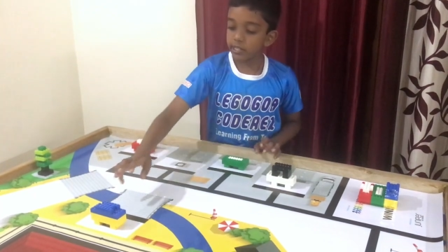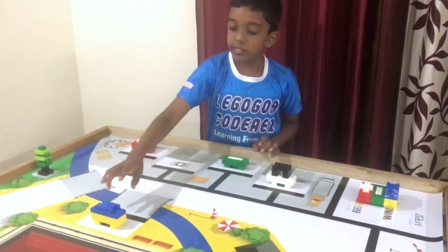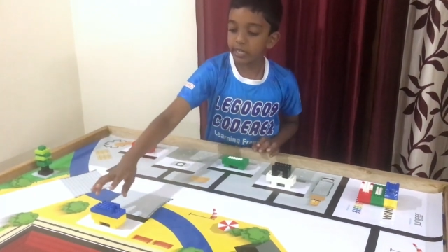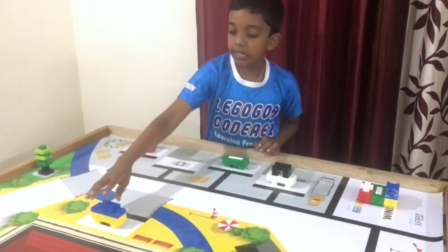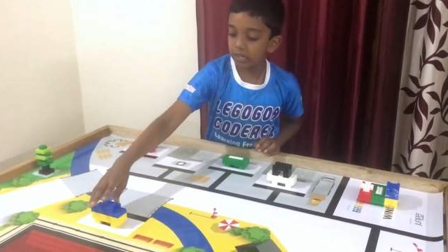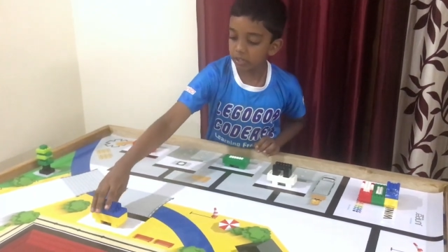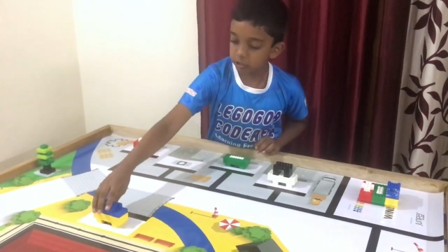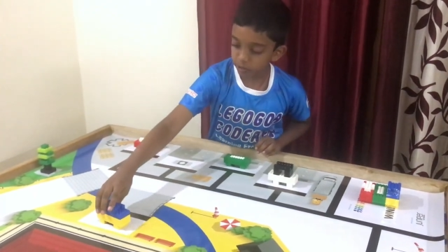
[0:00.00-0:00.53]

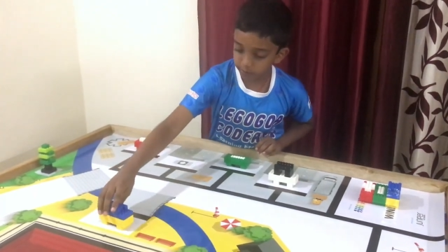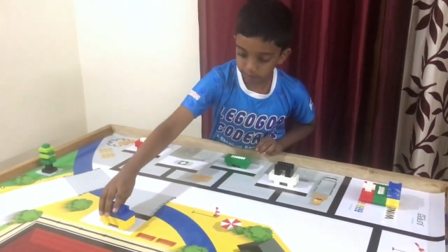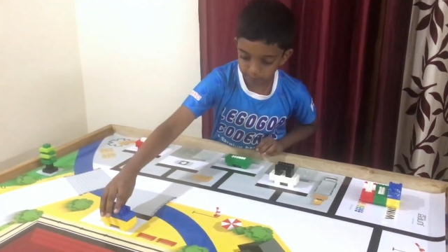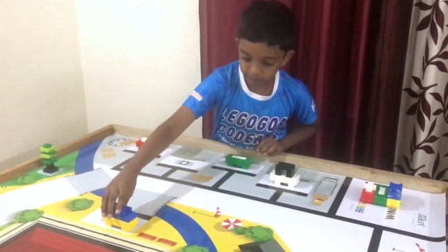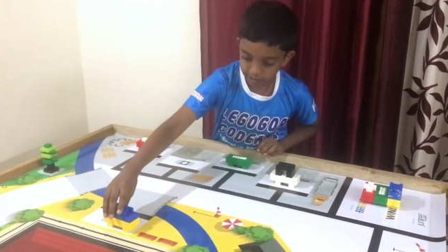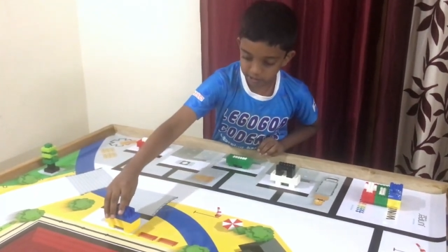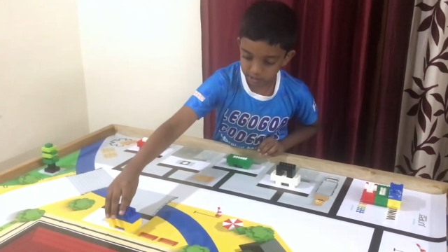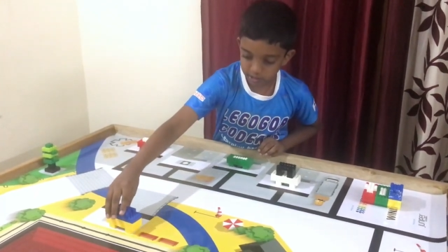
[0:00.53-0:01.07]
Can also be
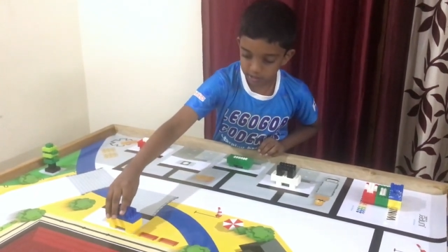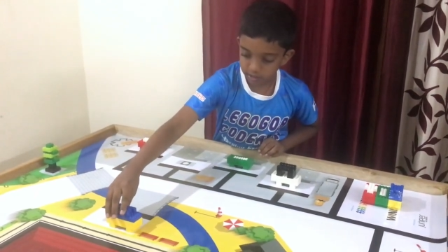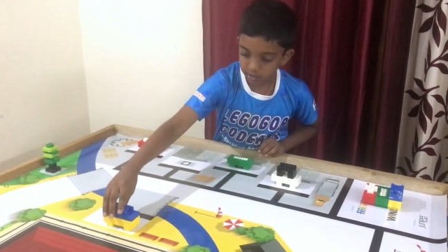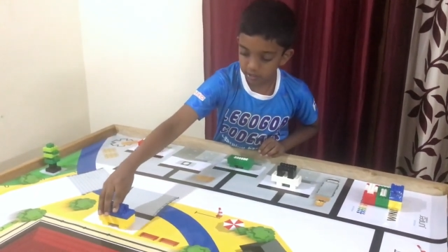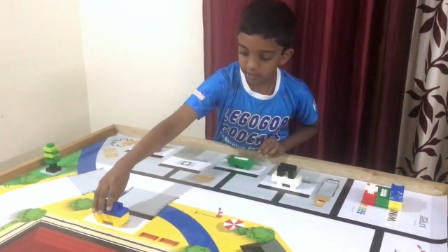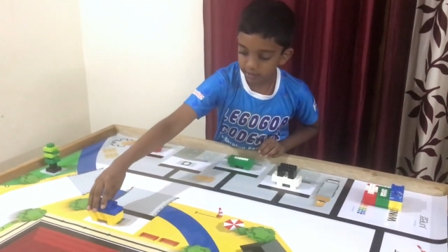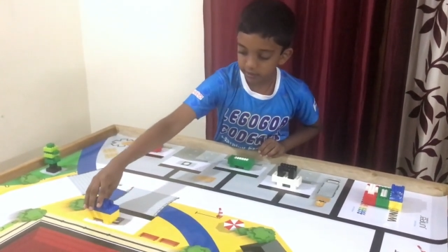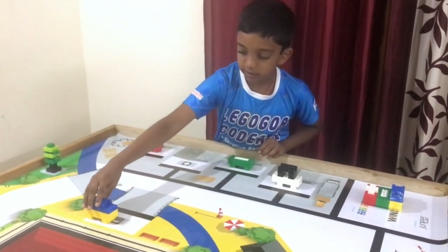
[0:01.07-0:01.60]
placed here
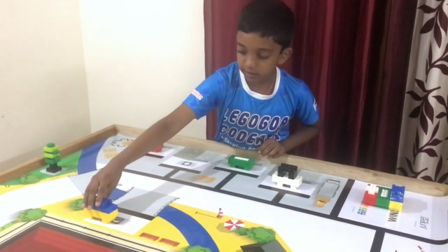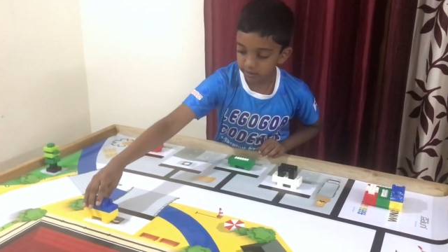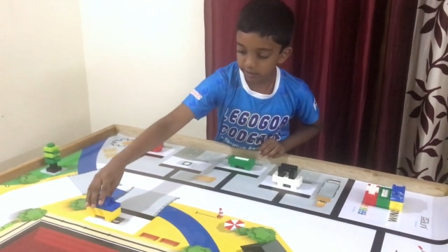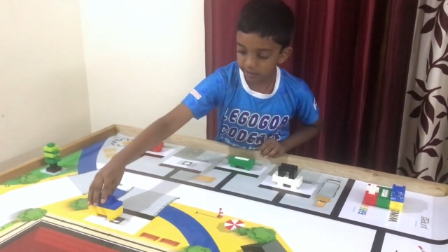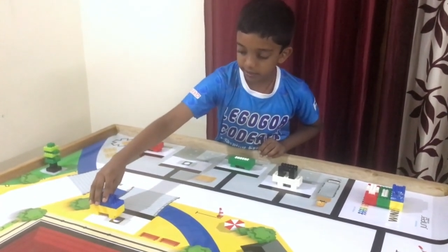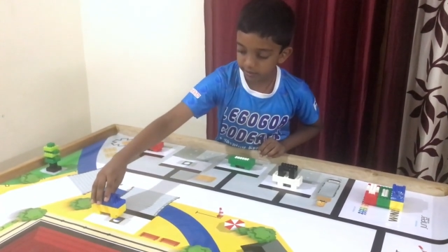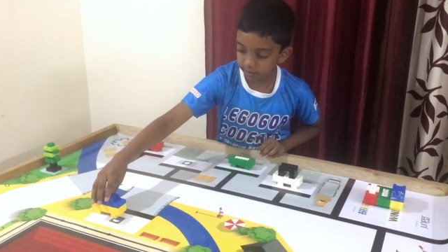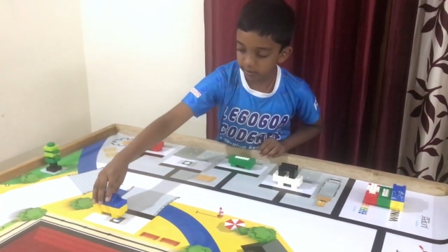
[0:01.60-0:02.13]
like
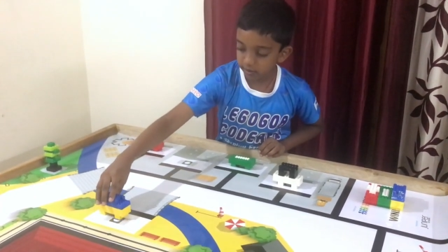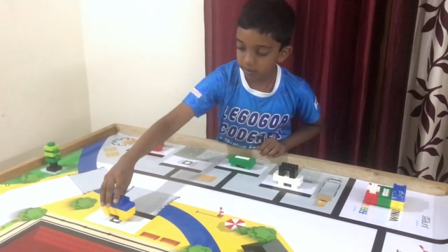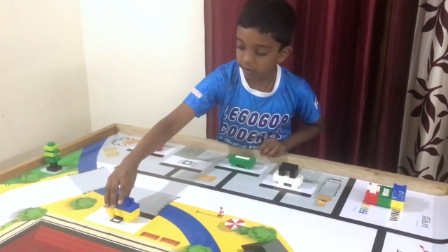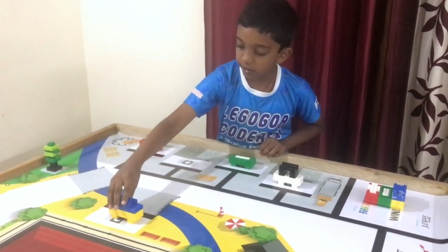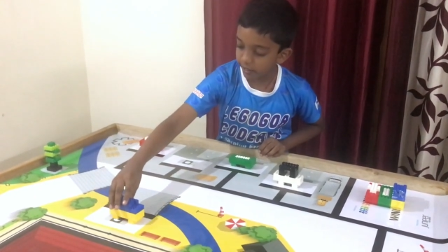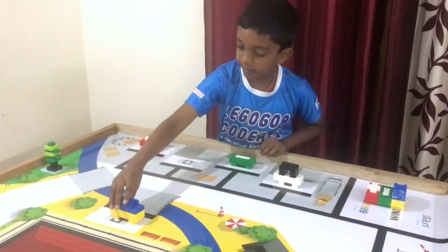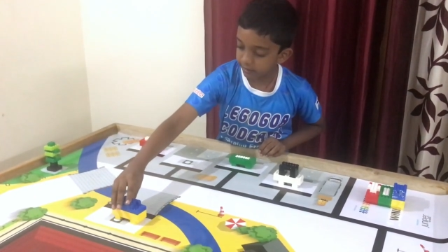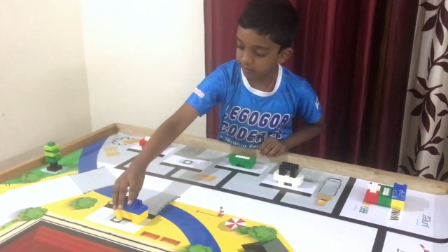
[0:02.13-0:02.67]
this
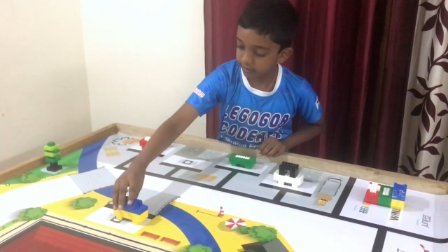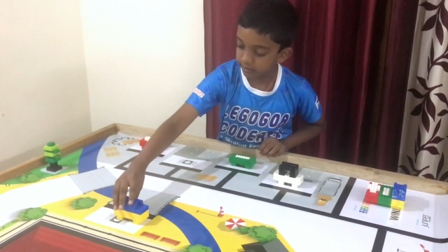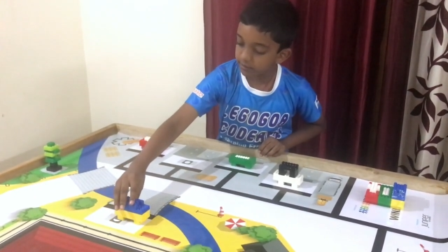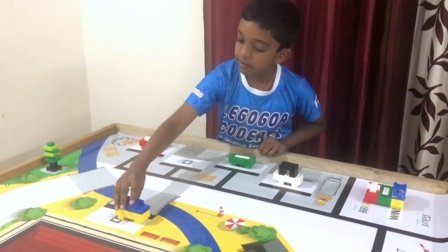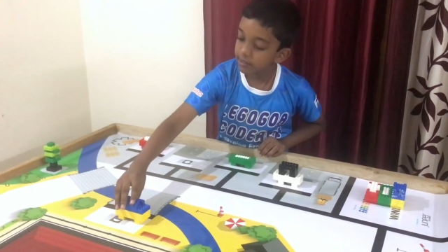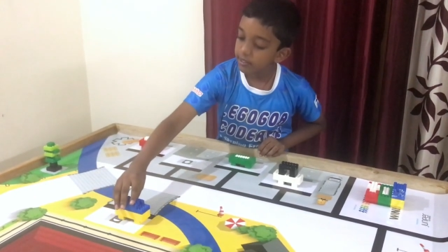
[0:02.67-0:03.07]
or like this.